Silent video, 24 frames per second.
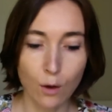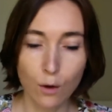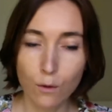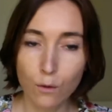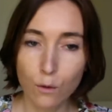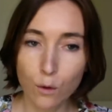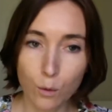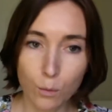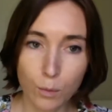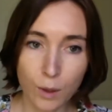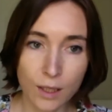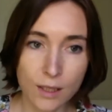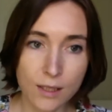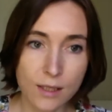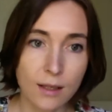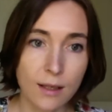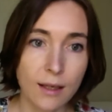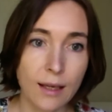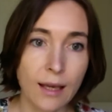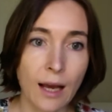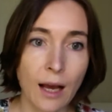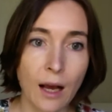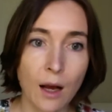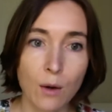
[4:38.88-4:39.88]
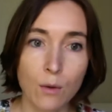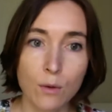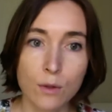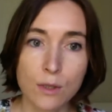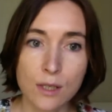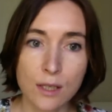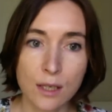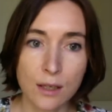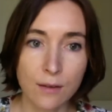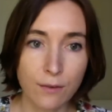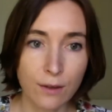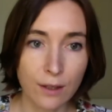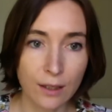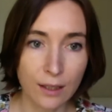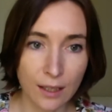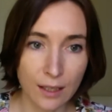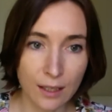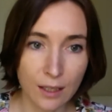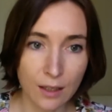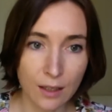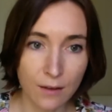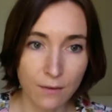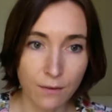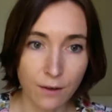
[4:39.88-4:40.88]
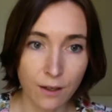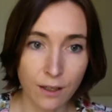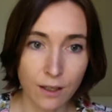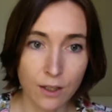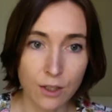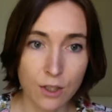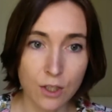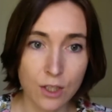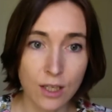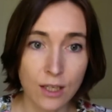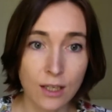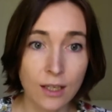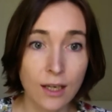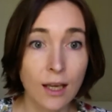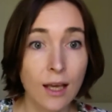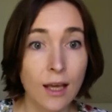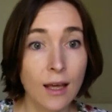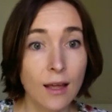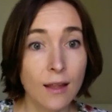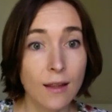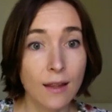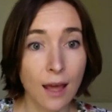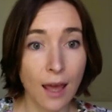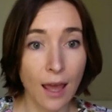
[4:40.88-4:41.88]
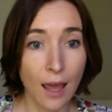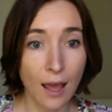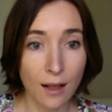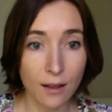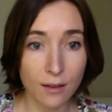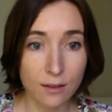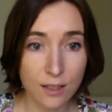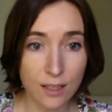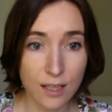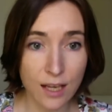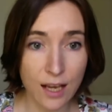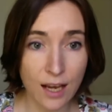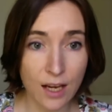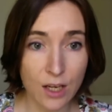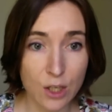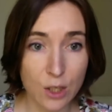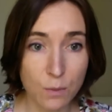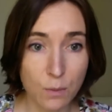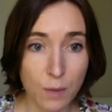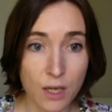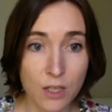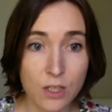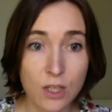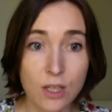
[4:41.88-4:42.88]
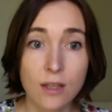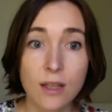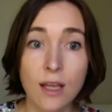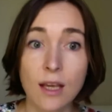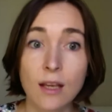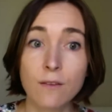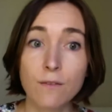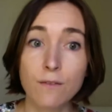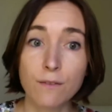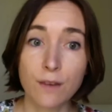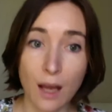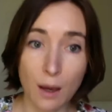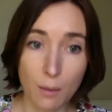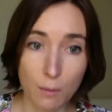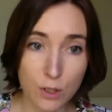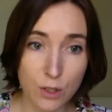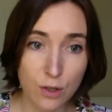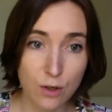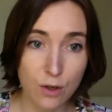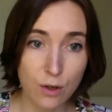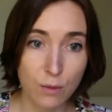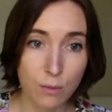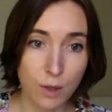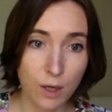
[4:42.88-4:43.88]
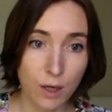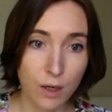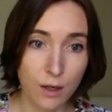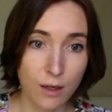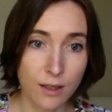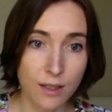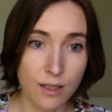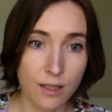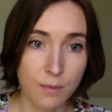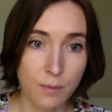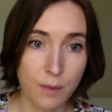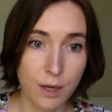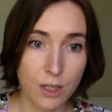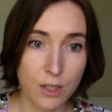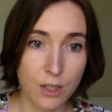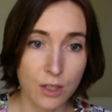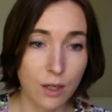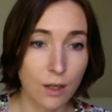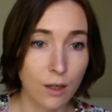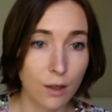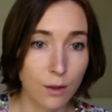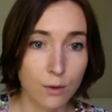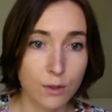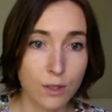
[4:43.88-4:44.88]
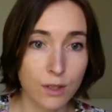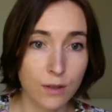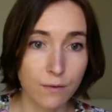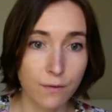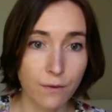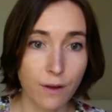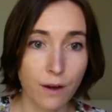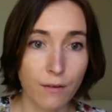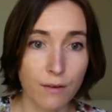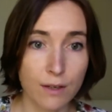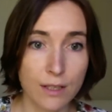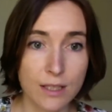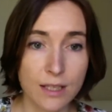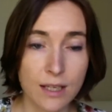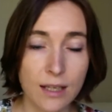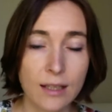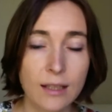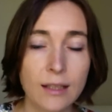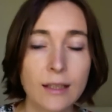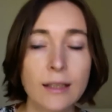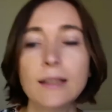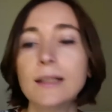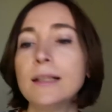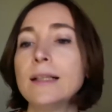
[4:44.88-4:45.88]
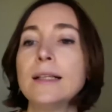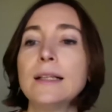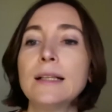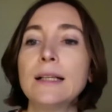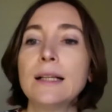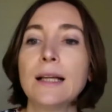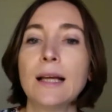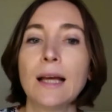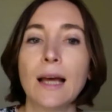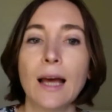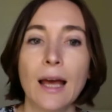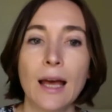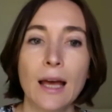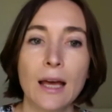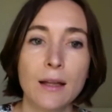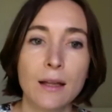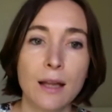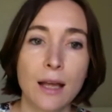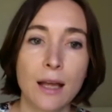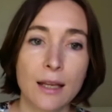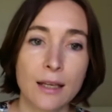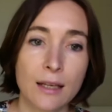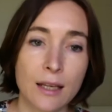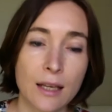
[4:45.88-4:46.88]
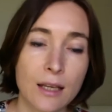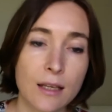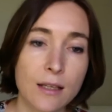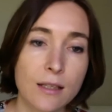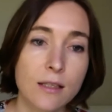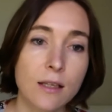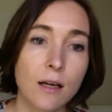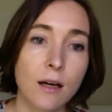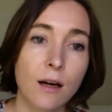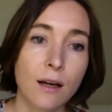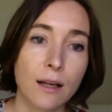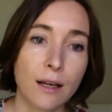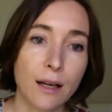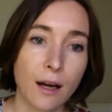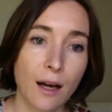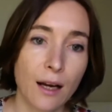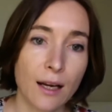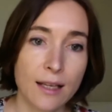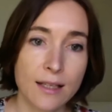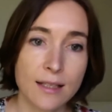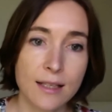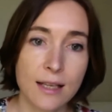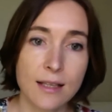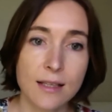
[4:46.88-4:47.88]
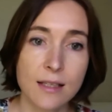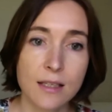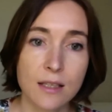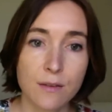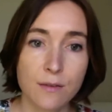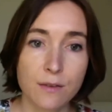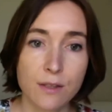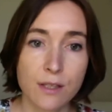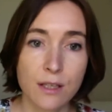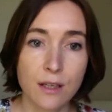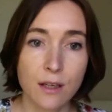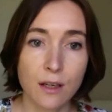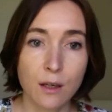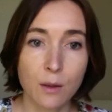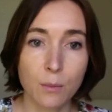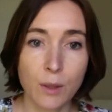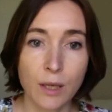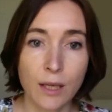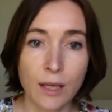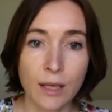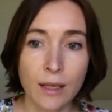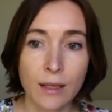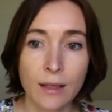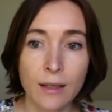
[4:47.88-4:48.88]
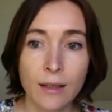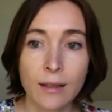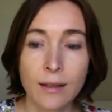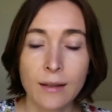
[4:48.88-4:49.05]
full blood cell counts, liver and kidney function, their LDH measured, their inflammatory markers measured, including ferritin, and ESR and highly sensitive CRP.